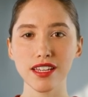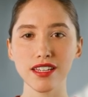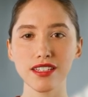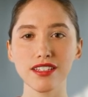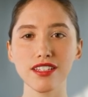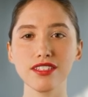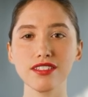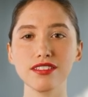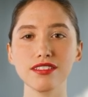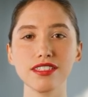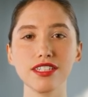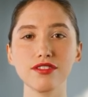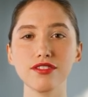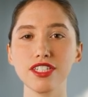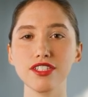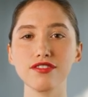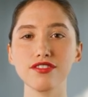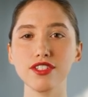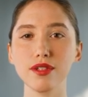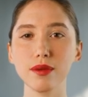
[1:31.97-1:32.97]
The
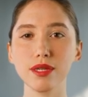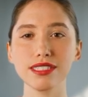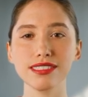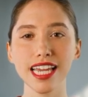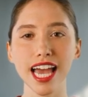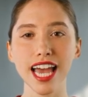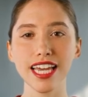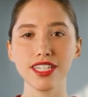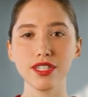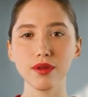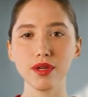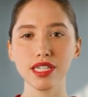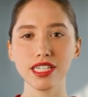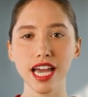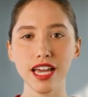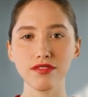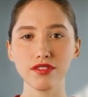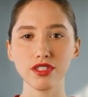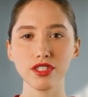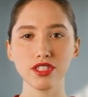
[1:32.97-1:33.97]
steering fluid's adequate
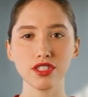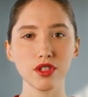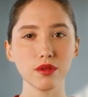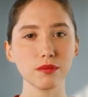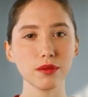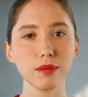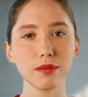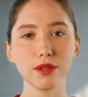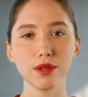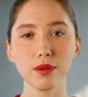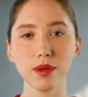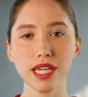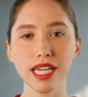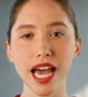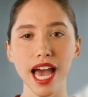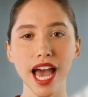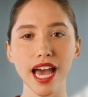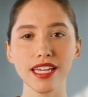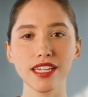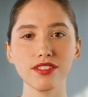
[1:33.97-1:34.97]
level should be between
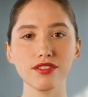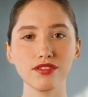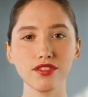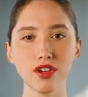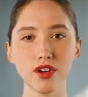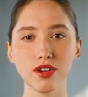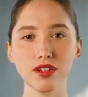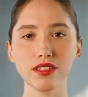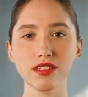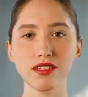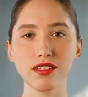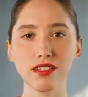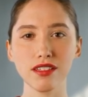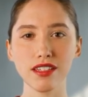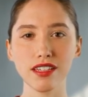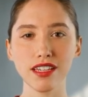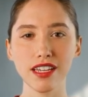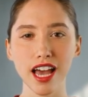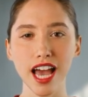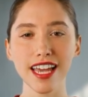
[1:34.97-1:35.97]
add and full.
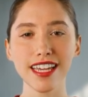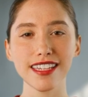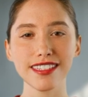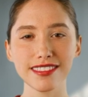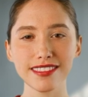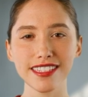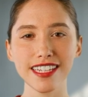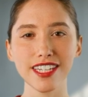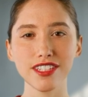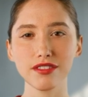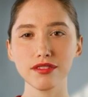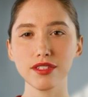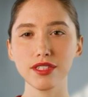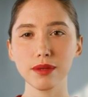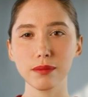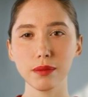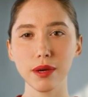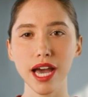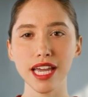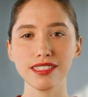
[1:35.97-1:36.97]
I can see it through the
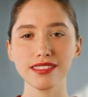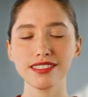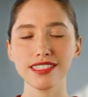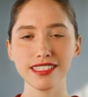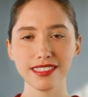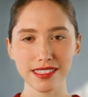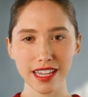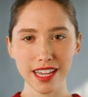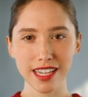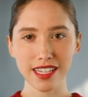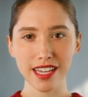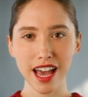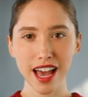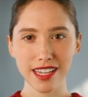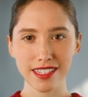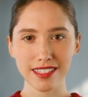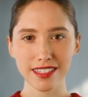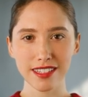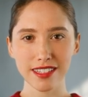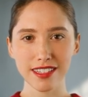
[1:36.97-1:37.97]
plastic sight
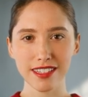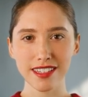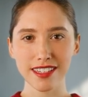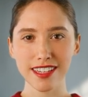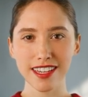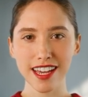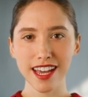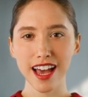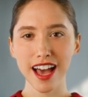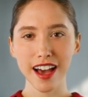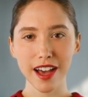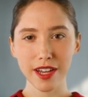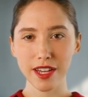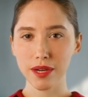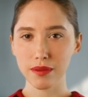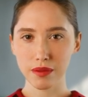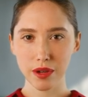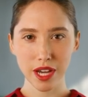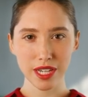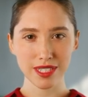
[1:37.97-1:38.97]
glass. Air
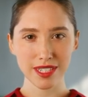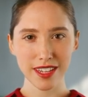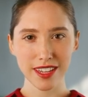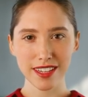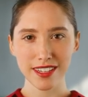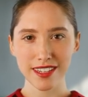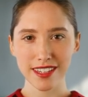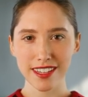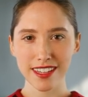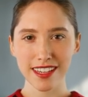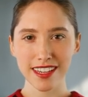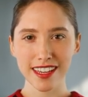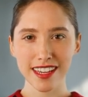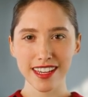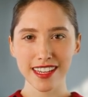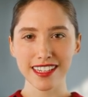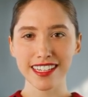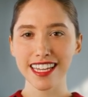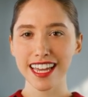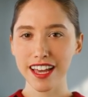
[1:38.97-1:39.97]
compressor.
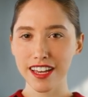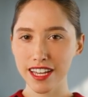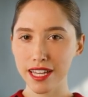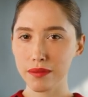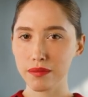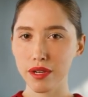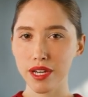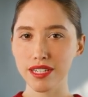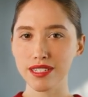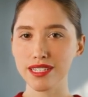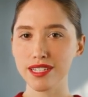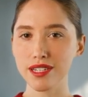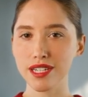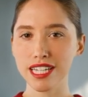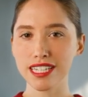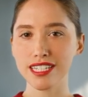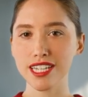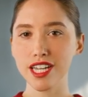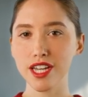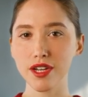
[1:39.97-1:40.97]
The air compressor
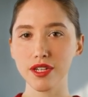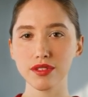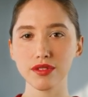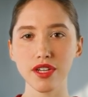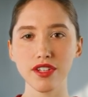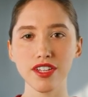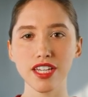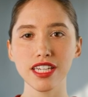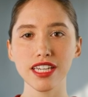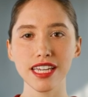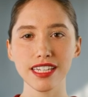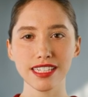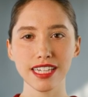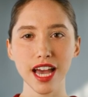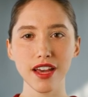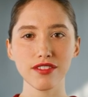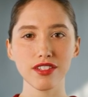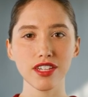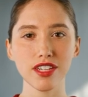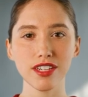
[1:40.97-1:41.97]
is gear-driven and
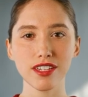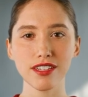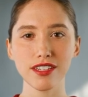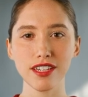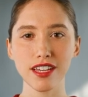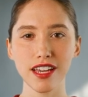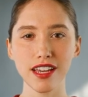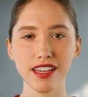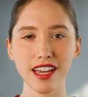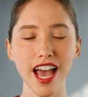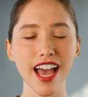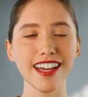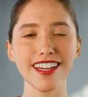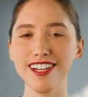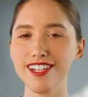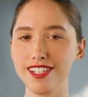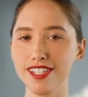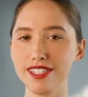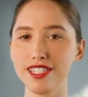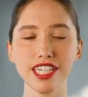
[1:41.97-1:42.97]
governor. I
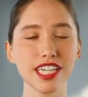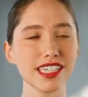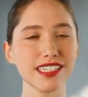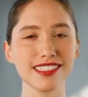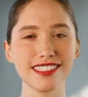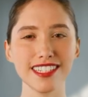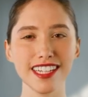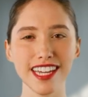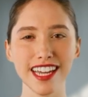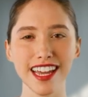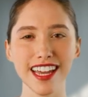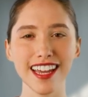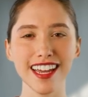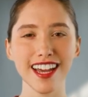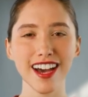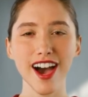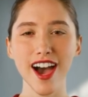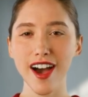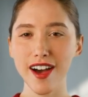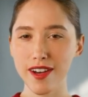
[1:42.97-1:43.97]
hear no leaks.
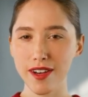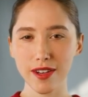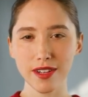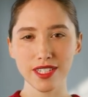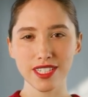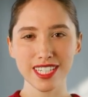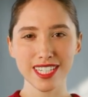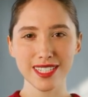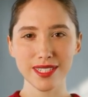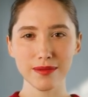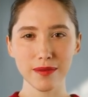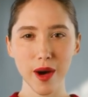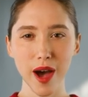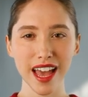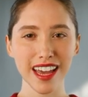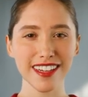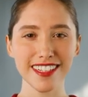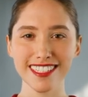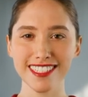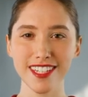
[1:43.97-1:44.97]
All horses and
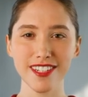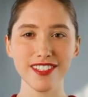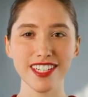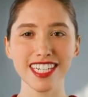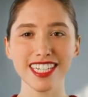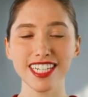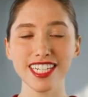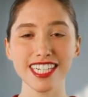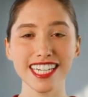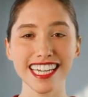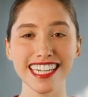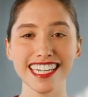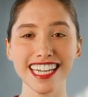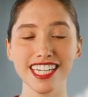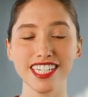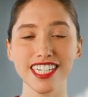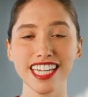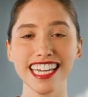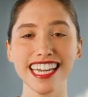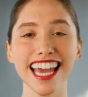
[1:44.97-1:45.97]
wires are in good
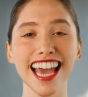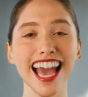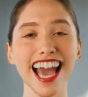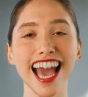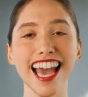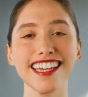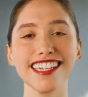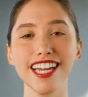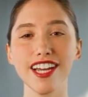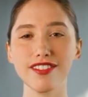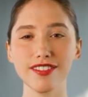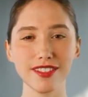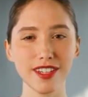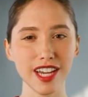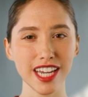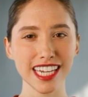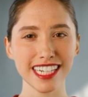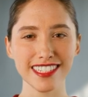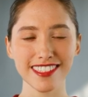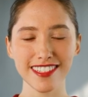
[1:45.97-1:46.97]
condition and not
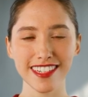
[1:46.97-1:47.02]
frayed.